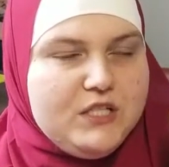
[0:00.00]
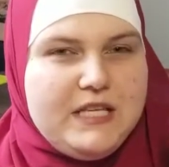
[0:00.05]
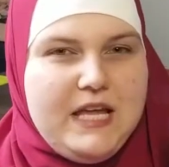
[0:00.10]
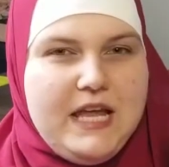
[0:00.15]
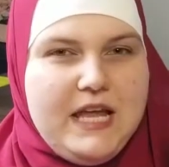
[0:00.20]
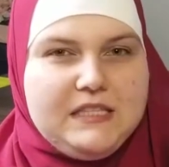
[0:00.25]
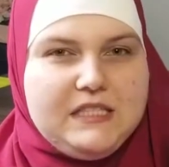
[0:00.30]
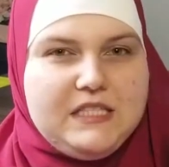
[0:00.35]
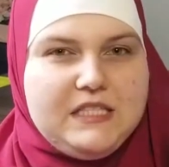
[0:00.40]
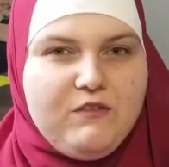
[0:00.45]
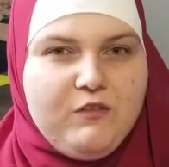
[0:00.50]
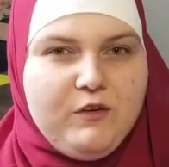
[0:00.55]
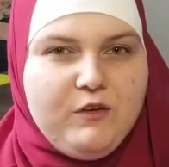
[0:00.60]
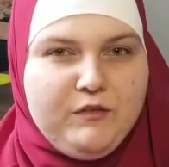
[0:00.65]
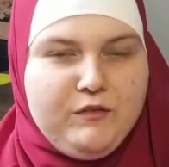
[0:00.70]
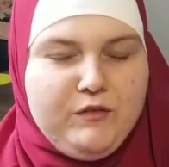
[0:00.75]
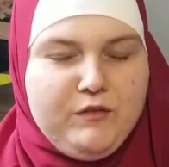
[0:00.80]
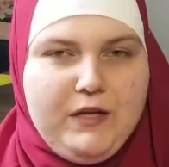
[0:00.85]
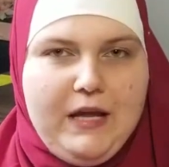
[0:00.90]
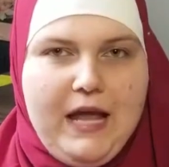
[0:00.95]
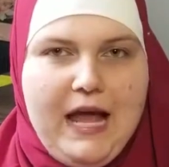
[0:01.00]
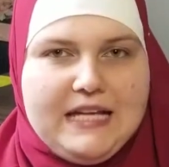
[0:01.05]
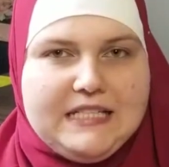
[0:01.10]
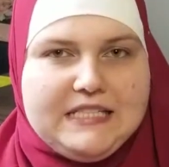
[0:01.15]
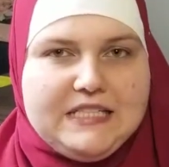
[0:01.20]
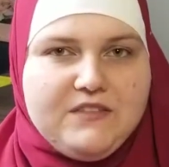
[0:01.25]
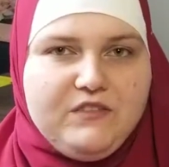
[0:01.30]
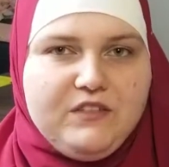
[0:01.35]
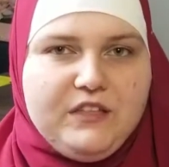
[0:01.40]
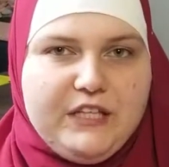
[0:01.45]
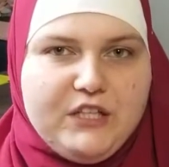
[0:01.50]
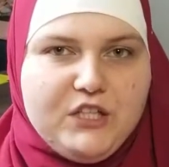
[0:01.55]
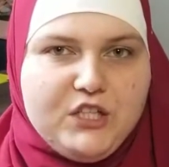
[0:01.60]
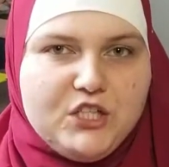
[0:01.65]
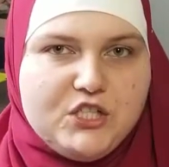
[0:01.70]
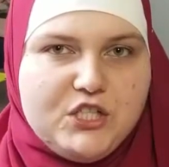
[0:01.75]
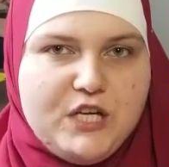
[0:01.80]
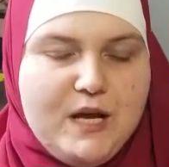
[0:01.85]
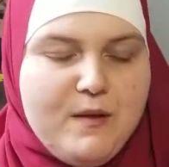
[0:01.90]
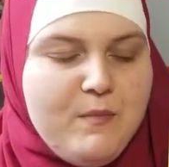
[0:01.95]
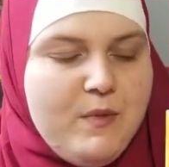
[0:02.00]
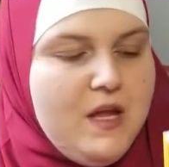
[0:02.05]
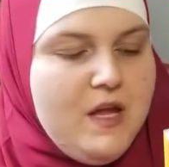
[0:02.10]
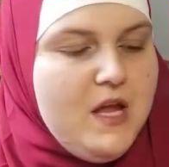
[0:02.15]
and different kinds of leadership.